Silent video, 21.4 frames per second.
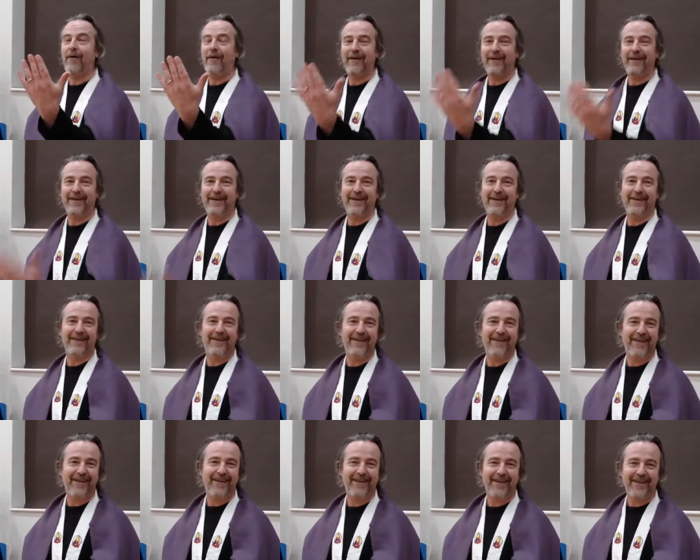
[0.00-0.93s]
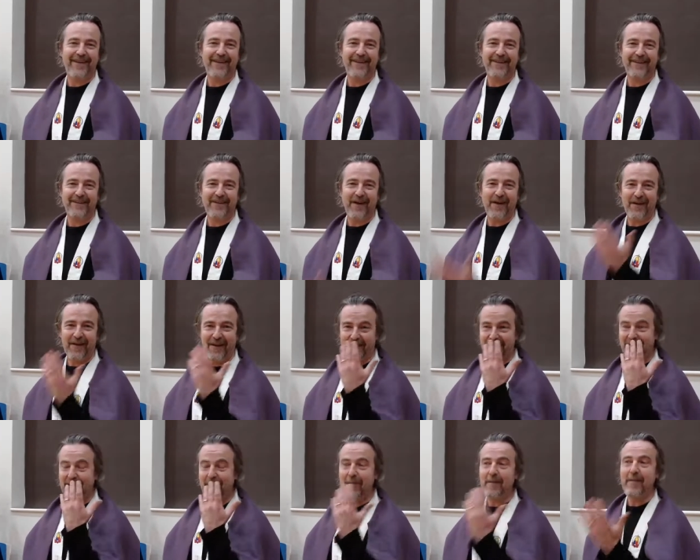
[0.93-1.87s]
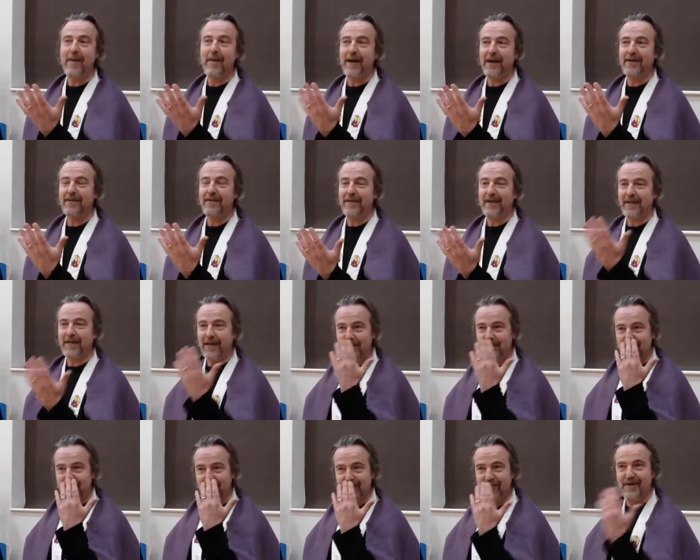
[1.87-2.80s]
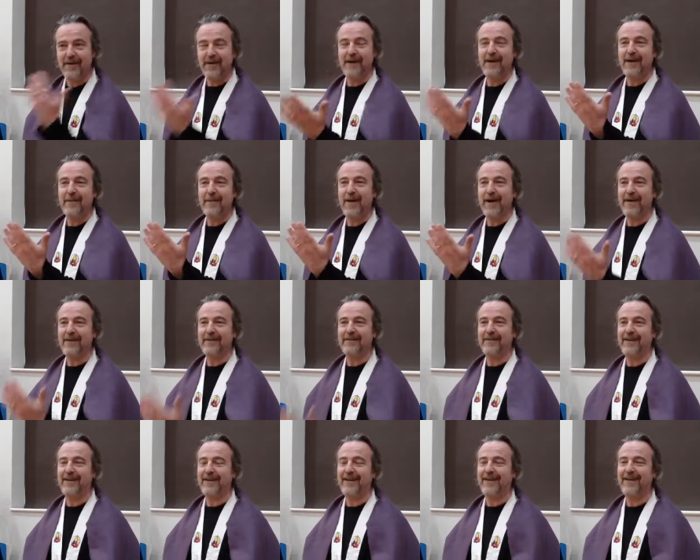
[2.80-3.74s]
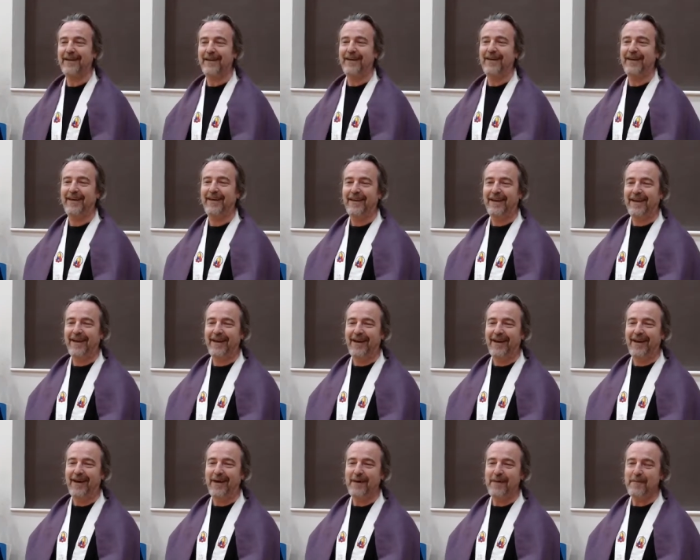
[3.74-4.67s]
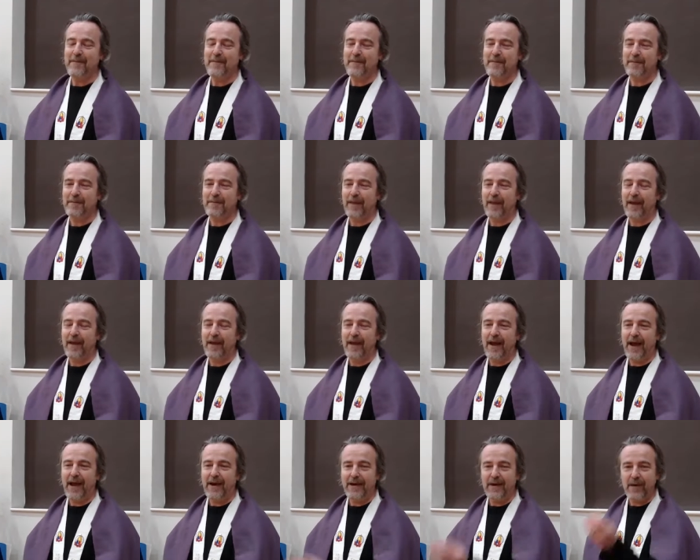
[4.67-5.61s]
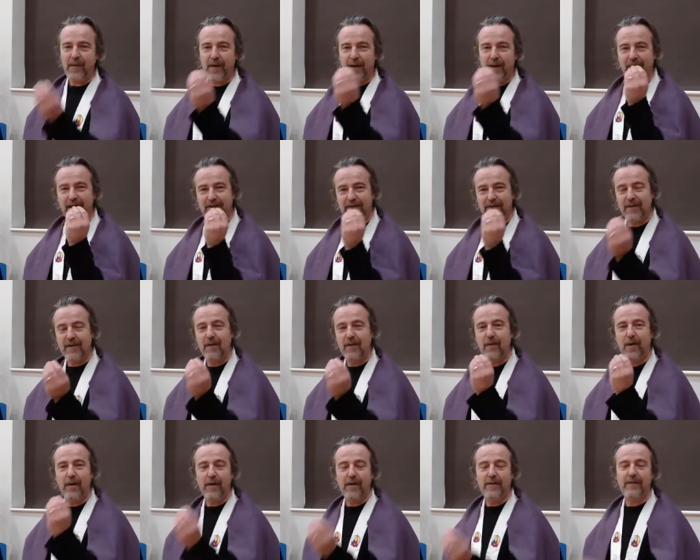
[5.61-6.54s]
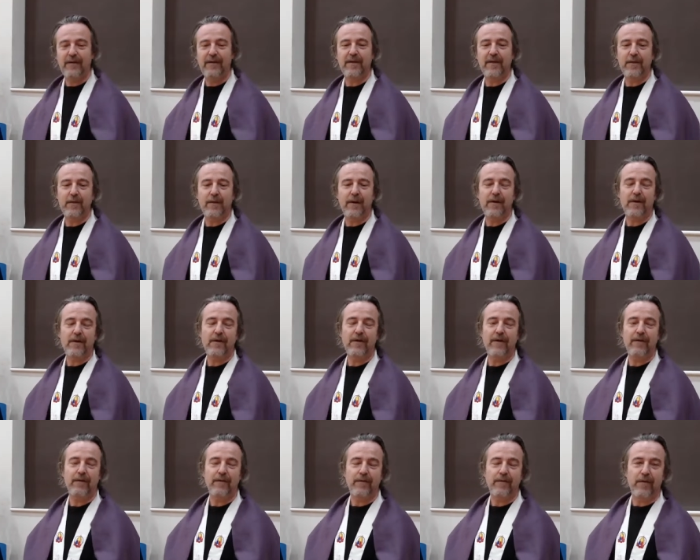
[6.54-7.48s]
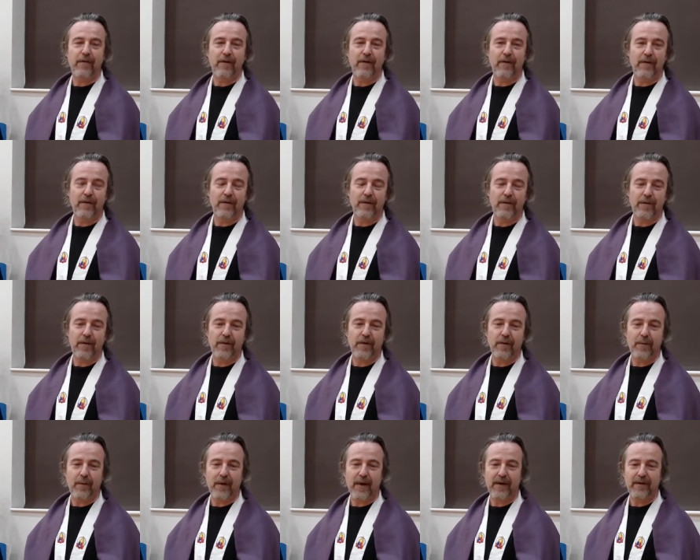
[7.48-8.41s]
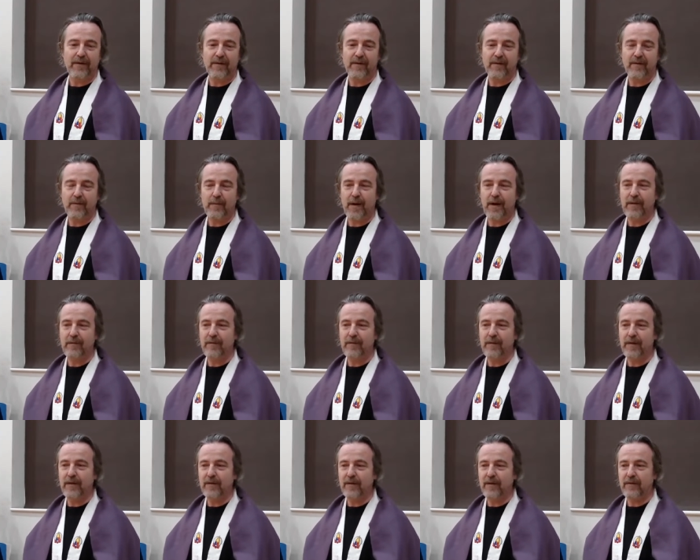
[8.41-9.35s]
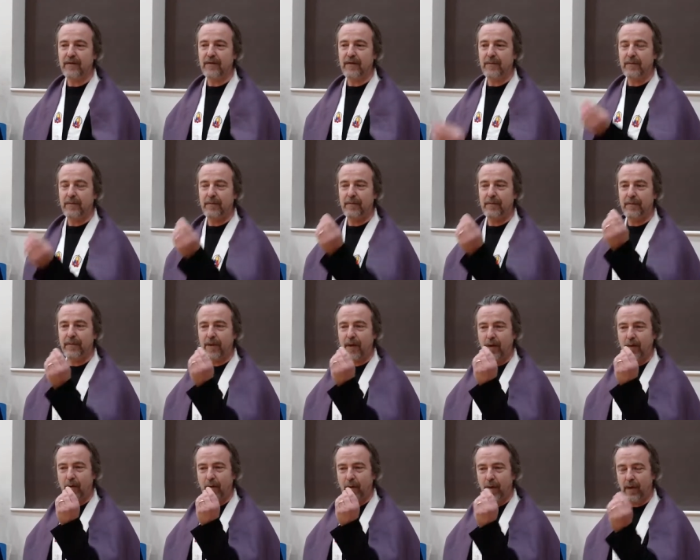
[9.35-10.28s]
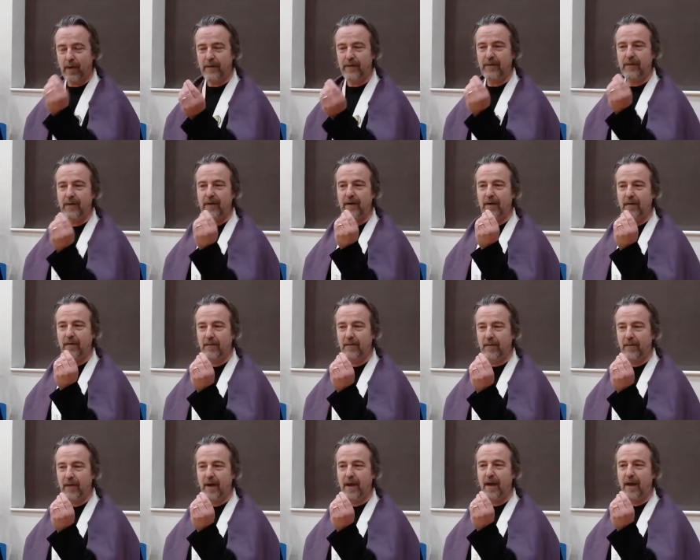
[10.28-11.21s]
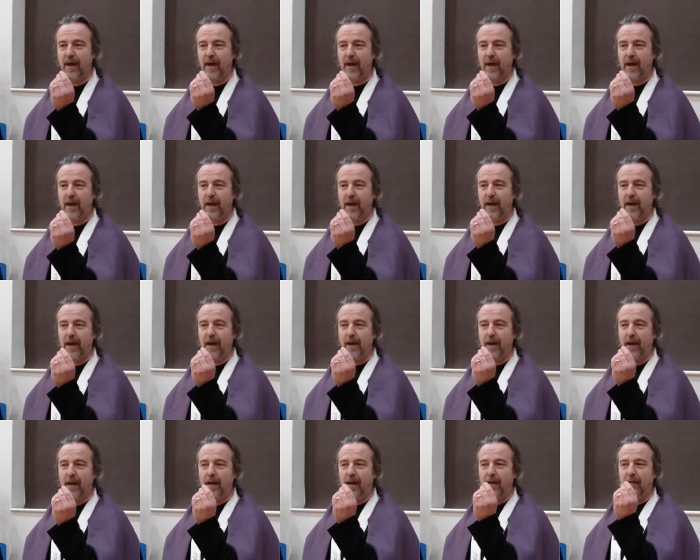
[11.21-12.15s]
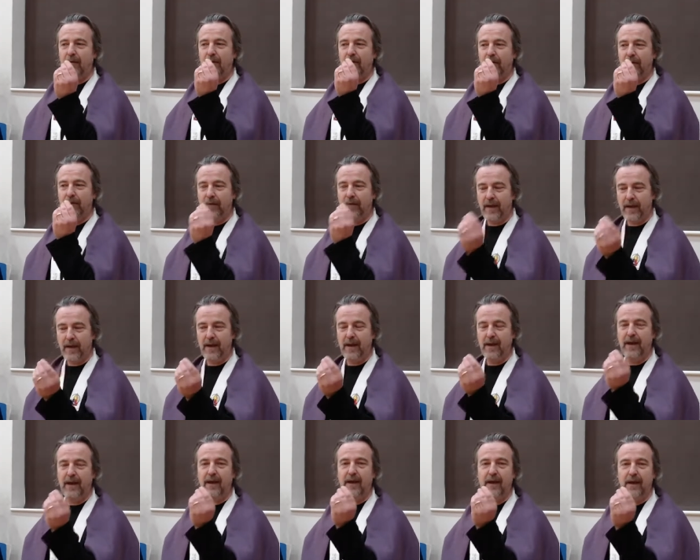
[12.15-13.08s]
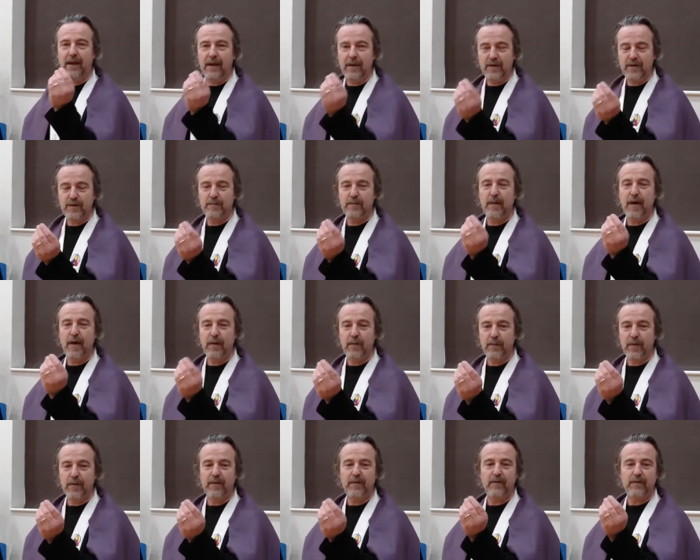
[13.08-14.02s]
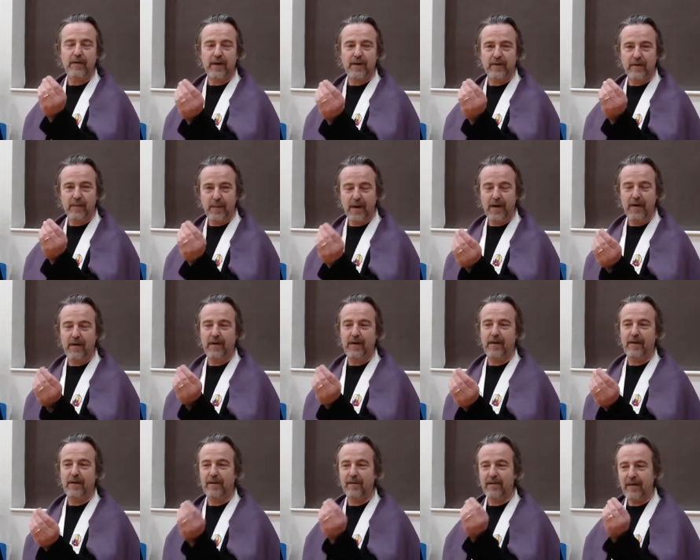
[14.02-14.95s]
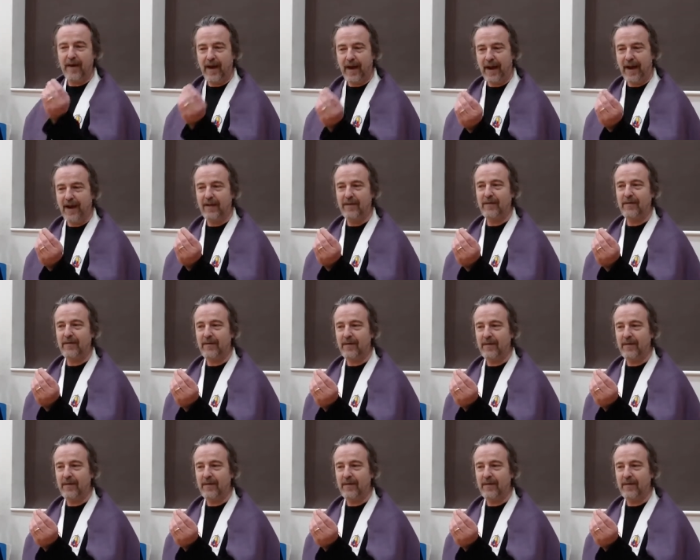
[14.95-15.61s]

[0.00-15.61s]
you know. So that's amazing, that's really amazing. And in a way that's the quality that we're looking for through the practice of mindfulness. It's the quality of seeing each moment of experience as